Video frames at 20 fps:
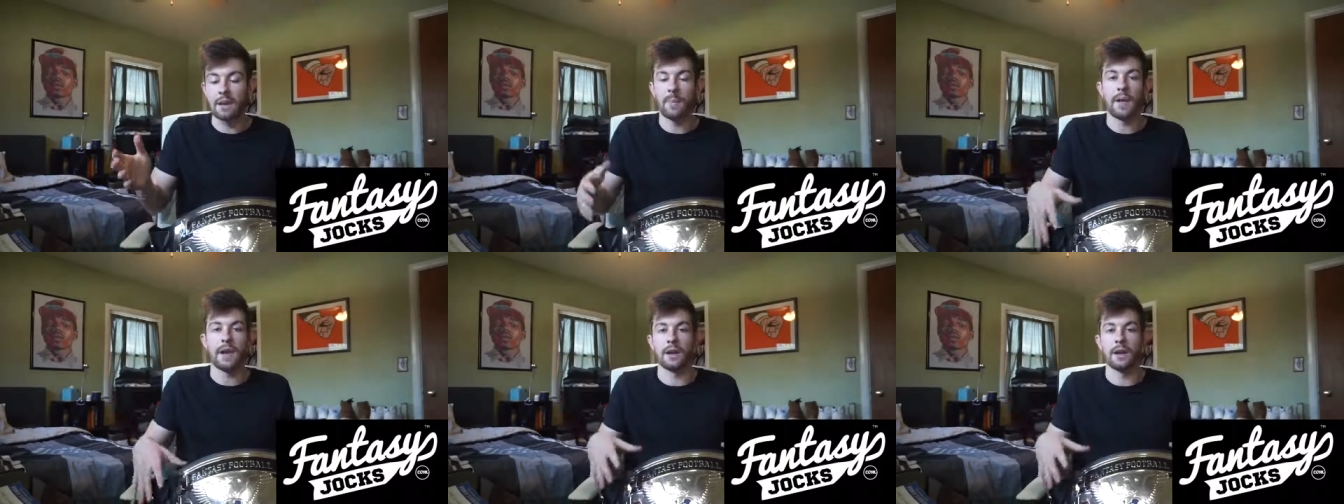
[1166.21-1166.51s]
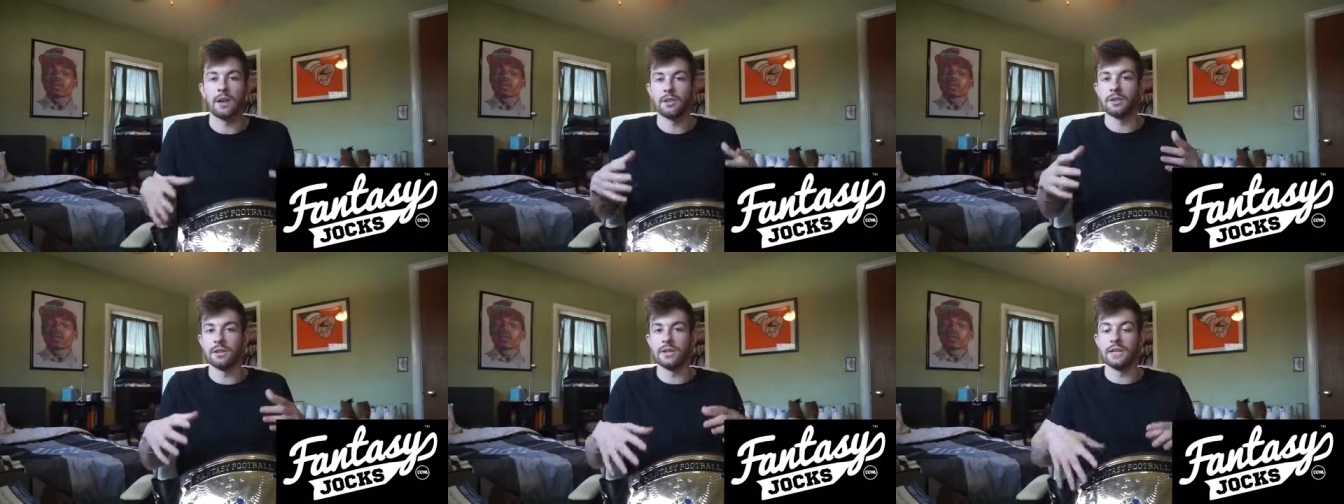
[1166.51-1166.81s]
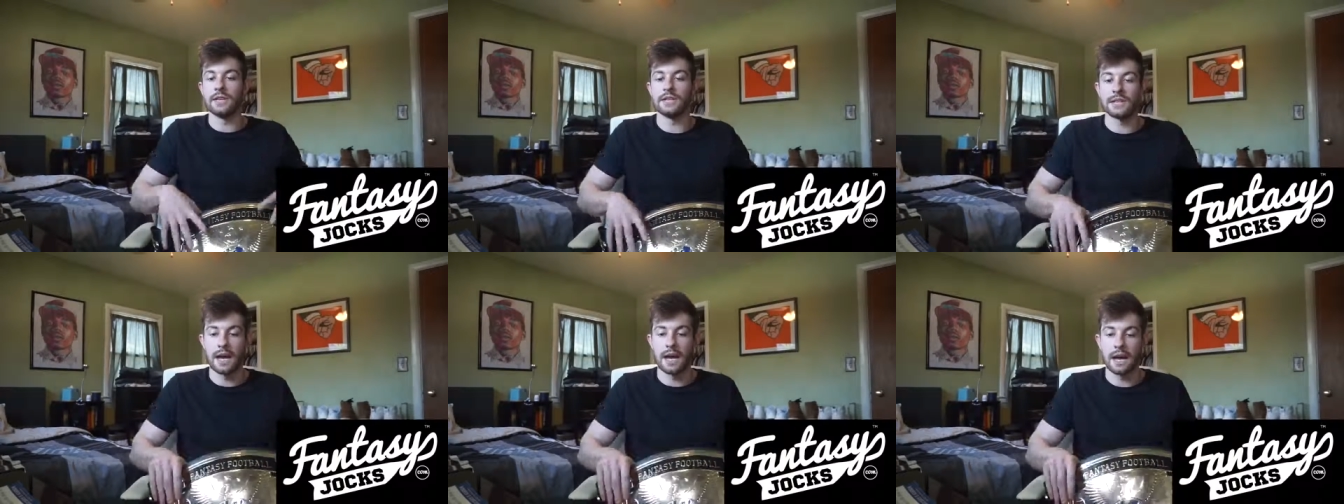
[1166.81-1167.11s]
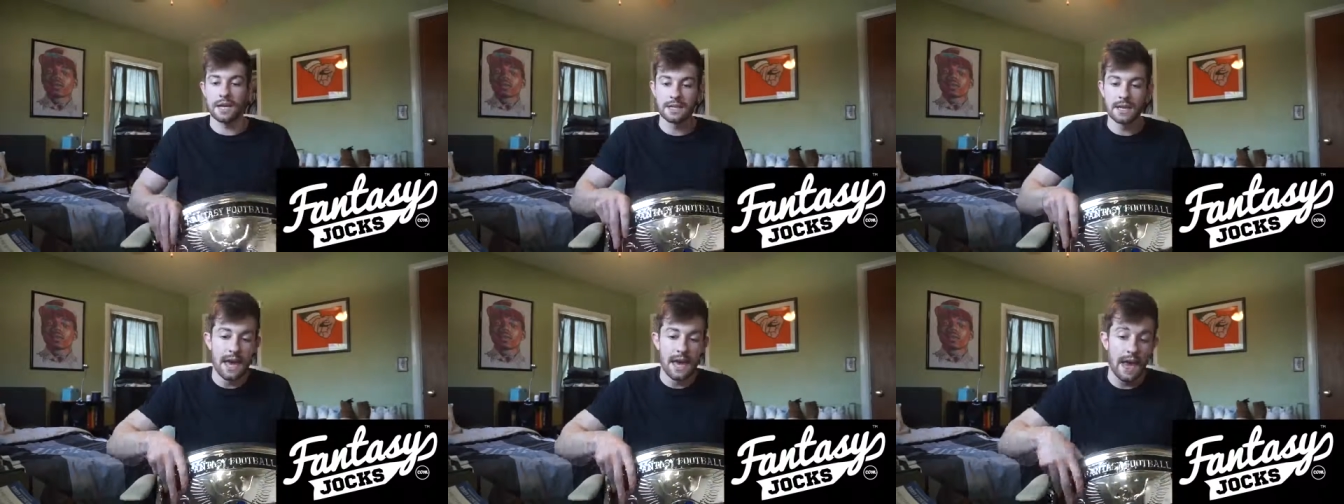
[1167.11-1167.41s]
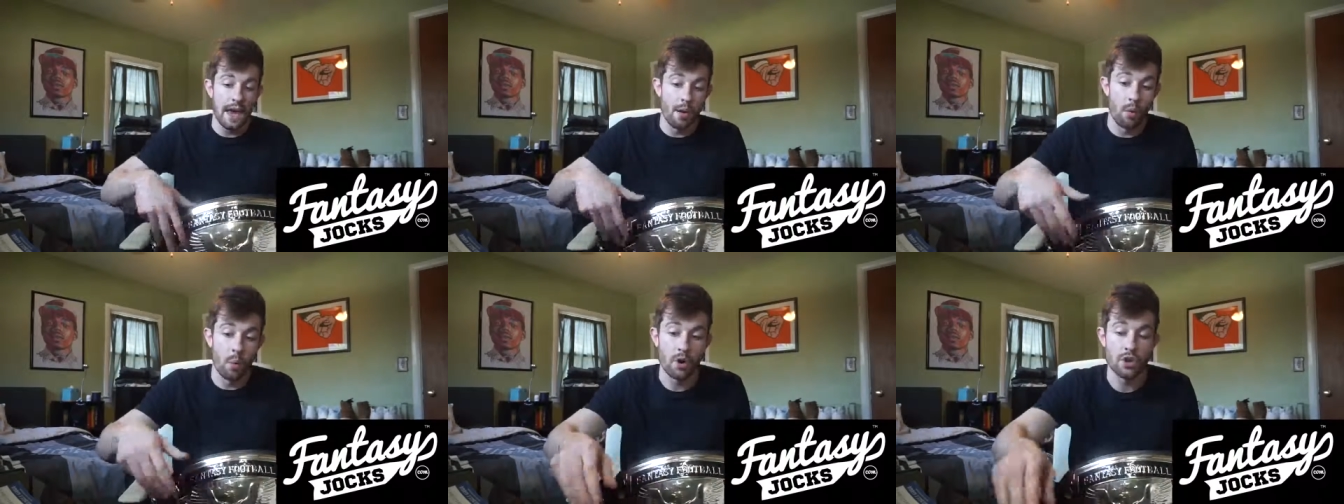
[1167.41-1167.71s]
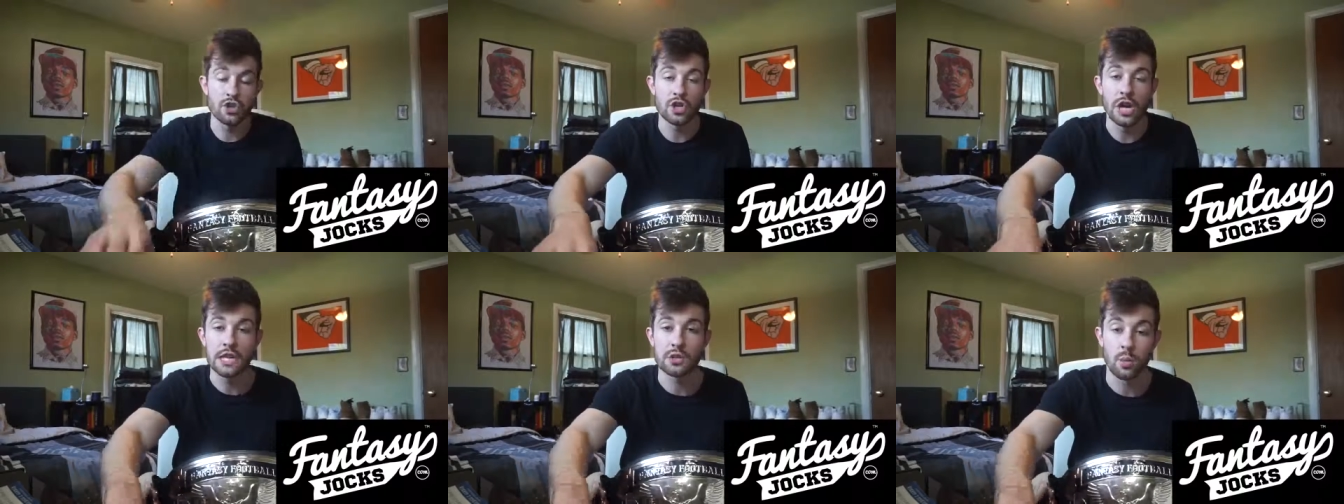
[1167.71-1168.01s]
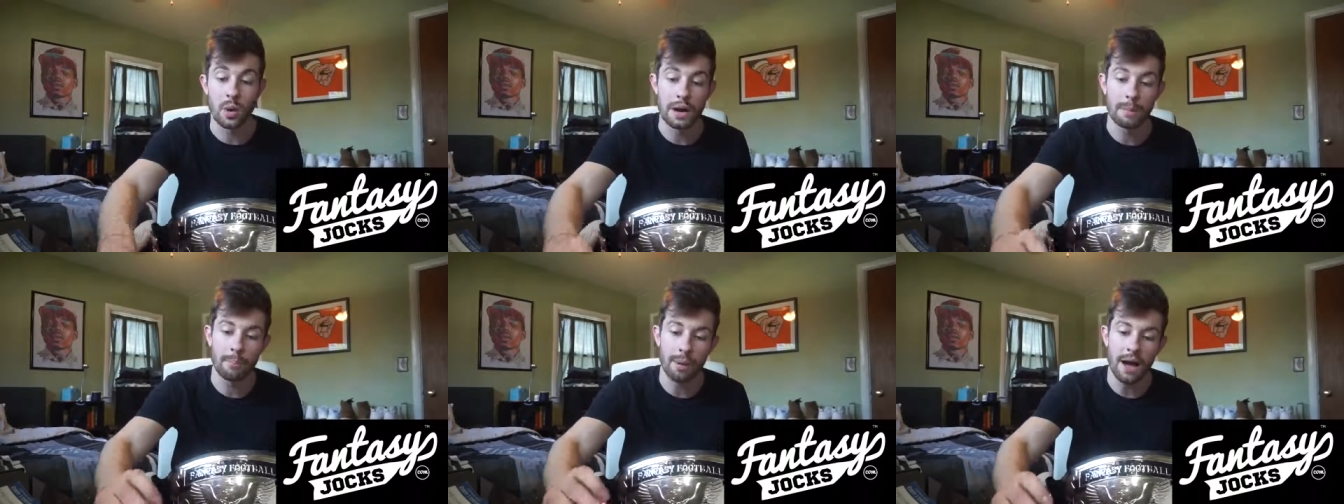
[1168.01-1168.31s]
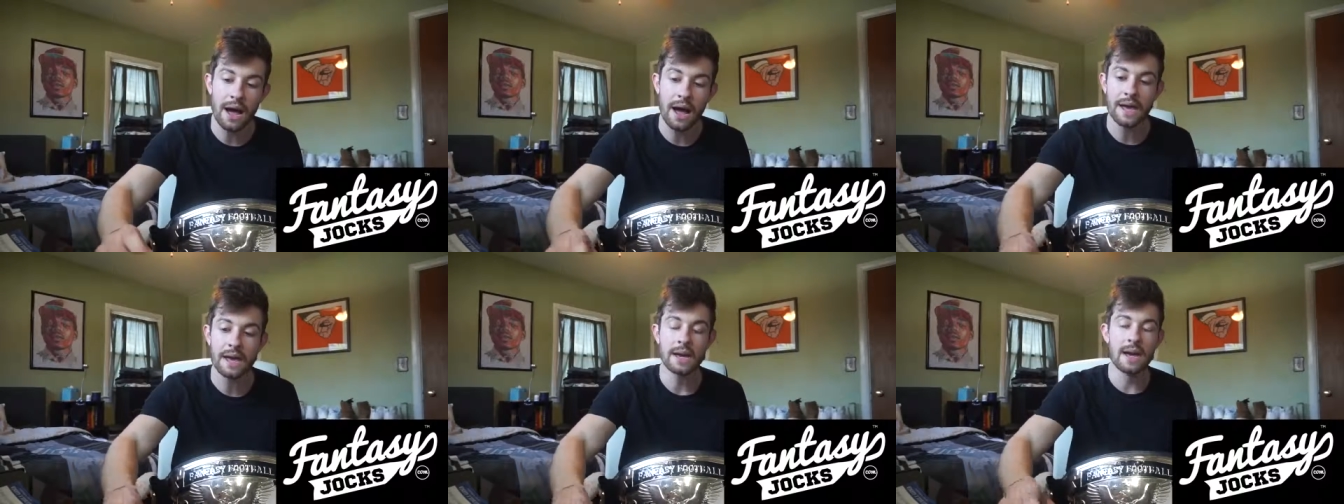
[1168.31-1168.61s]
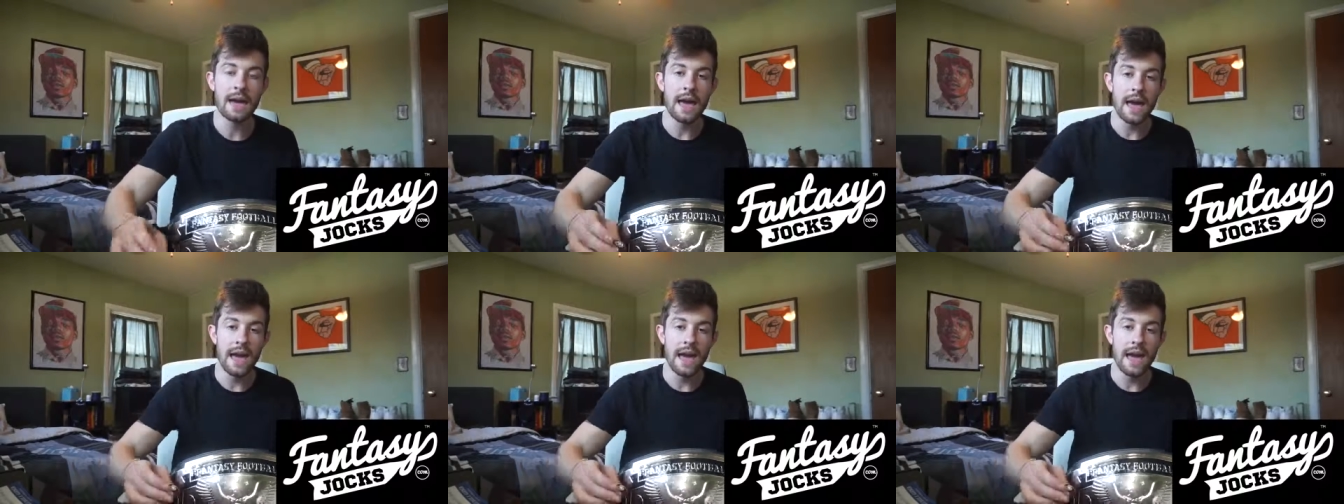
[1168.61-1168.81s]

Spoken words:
depending on your league size and what you guys want to buy.